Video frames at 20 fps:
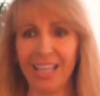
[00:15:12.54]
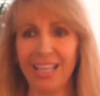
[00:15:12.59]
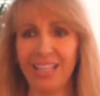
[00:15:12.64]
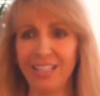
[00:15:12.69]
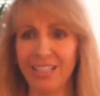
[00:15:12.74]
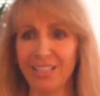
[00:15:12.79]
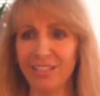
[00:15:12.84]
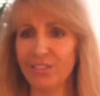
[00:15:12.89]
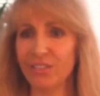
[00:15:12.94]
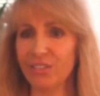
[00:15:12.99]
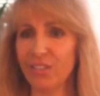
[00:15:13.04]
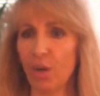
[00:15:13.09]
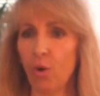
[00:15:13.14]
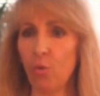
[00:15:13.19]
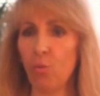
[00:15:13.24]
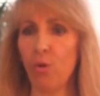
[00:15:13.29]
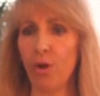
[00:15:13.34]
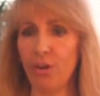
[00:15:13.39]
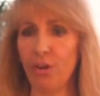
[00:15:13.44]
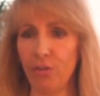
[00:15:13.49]
It is a
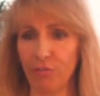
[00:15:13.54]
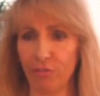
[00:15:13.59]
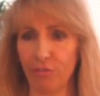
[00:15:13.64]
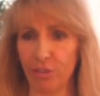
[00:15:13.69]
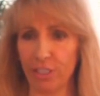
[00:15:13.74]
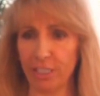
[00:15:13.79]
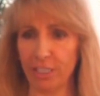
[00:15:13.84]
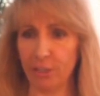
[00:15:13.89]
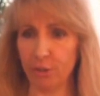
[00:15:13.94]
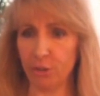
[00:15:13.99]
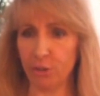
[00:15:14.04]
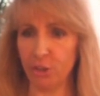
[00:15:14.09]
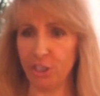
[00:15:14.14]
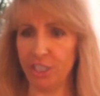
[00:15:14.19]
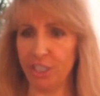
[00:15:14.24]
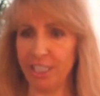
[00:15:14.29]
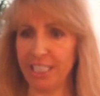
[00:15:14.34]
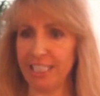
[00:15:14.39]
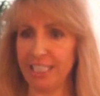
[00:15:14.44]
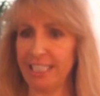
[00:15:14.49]
wonderful
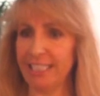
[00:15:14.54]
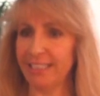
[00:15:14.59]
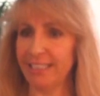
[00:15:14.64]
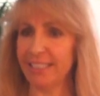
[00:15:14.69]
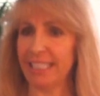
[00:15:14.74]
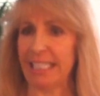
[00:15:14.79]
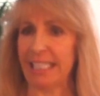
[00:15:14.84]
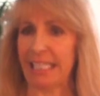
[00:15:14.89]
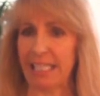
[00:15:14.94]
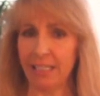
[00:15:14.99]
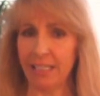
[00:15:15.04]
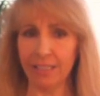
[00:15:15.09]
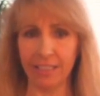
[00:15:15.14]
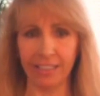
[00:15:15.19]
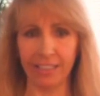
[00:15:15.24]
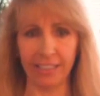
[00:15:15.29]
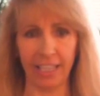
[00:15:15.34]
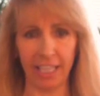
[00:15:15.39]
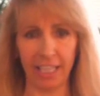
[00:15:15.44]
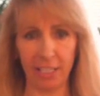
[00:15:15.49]
energy. It is a
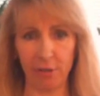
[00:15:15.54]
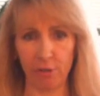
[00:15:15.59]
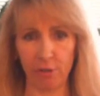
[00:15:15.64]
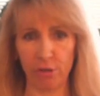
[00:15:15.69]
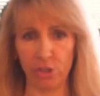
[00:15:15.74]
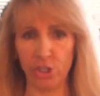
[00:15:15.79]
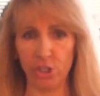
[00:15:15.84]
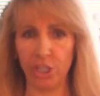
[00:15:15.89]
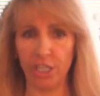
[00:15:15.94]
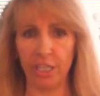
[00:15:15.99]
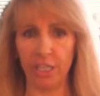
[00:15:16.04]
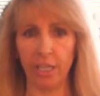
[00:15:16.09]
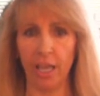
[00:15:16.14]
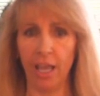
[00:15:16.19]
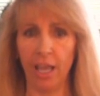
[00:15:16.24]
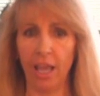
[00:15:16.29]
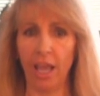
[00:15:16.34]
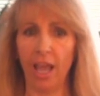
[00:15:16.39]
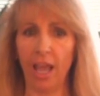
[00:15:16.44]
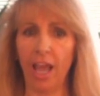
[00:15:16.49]
healing energy,
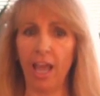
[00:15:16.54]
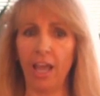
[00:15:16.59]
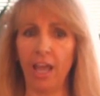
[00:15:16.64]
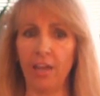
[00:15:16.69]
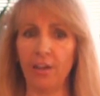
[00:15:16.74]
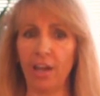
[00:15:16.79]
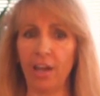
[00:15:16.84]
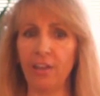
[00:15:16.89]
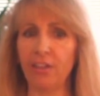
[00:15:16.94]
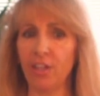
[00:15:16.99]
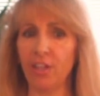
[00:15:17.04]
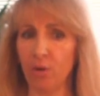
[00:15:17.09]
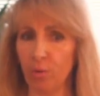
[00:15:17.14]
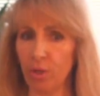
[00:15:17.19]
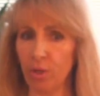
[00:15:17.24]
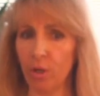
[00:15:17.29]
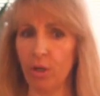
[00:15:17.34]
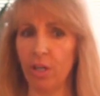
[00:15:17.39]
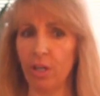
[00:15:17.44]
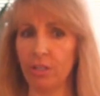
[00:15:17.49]
and I think
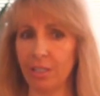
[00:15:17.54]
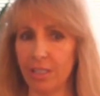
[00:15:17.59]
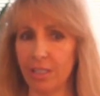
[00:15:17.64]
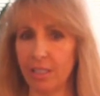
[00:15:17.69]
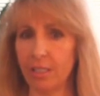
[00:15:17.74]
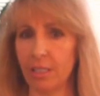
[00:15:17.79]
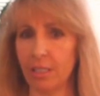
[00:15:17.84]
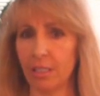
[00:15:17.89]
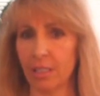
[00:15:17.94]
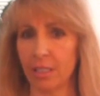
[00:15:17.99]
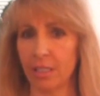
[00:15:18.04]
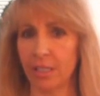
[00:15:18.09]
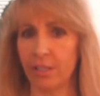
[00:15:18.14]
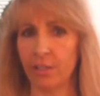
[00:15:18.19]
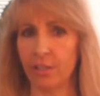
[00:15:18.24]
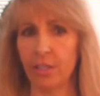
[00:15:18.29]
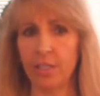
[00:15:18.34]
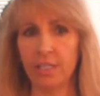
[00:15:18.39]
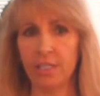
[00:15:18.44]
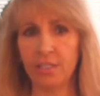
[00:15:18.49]
we all need
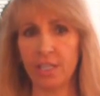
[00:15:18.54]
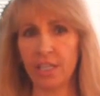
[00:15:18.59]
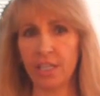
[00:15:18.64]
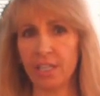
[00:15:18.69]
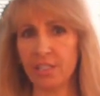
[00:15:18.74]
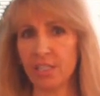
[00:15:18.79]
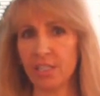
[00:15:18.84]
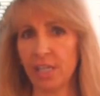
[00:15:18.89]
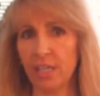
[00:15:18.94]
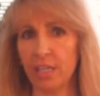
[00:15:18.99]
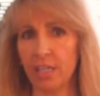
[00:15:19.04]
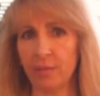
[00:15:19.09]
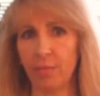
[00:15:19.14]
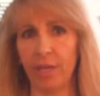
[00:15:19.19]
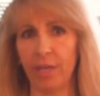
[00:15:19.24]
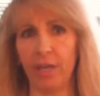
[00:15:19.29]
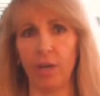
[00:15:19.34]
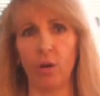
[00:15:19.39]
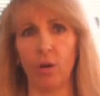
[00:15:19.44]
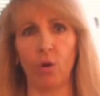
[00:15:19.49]
healing. Take a time
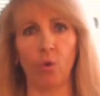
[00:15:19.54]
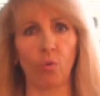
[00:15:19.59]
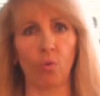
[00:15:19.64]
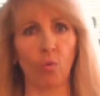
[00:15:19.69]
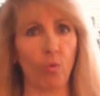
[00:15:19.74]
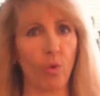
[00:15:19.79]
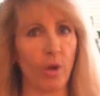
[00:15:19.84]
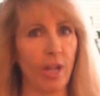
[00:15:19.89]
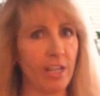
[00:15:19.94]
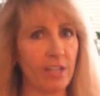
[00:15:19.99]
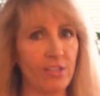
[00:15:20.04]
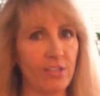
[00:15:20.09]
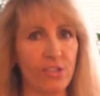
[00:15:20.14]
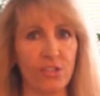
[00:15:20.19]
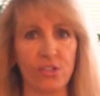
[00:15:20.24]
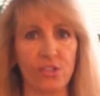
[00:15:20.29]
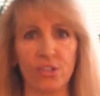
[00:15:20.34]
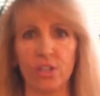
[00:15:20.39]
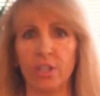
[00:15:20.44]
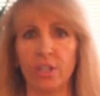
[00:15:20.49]
out,
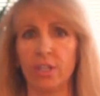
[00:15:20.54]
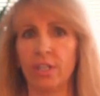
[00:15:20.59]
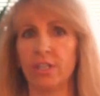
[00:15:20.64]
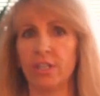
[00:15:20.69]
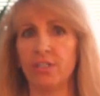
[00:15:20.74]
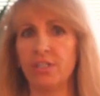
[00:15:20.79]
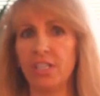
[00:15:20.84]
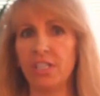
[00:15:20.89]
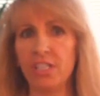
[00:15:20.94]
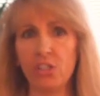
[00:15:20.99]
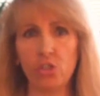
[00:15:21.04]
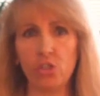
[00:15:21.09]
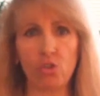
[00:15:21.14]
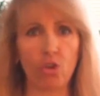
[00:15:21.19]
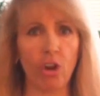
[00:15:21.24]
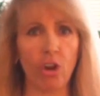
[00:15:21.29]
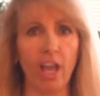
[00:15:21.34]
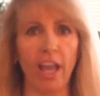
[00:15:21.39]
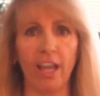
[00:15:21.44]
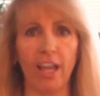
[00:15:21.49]
rest,
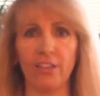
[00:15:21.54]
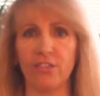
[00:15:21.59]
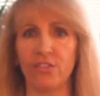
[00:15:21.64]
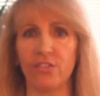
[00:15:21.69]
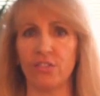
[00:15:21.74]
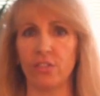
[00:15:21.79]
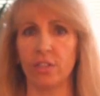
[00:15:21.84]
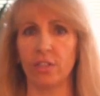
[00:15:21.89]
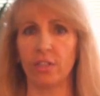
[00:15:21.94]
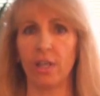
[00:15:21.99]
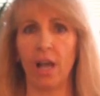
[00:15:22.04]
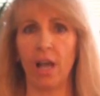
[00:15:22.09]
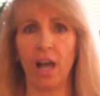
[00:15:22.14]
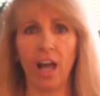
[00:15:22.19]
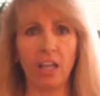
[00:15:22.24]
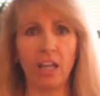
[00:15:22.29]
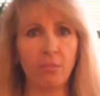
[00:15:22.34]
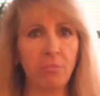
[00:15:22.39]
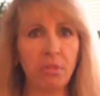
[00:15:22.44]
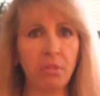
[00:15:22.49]
de-stress,
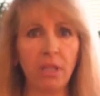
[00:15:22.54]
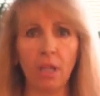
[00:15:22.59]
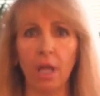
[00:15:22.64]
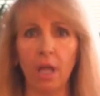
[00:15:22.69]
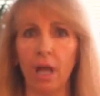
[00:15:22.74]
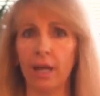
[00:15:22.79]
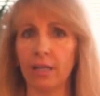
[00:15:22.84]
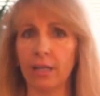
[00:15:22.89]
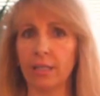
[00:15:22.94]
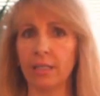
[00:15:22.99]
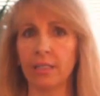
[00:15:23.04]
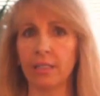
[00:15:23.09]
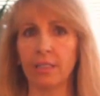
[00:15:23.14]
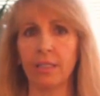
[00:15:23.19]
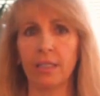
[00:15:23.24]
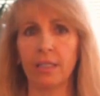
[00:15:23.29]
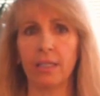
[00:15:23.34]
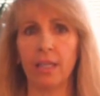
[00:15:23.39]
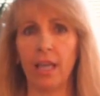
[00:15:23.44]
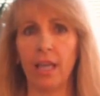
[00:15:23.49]
unplug,
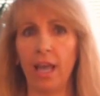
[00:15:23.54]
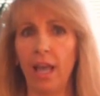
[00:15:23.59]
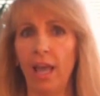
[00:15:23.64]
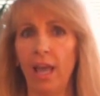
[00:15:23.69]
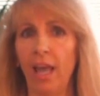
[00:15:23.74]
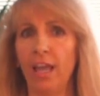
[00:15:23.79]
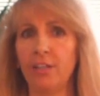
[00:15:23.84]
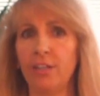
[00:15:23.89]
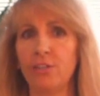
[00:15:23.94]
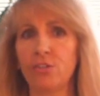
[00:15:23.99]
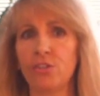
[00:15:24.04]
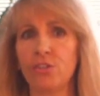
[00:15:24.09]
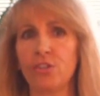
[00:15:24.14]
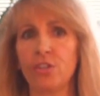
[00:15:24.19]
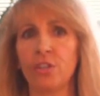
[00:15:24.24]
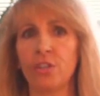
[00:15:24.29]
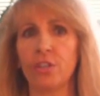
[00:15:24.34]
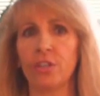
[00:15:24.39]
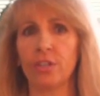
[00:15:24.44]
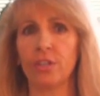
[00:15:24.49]
and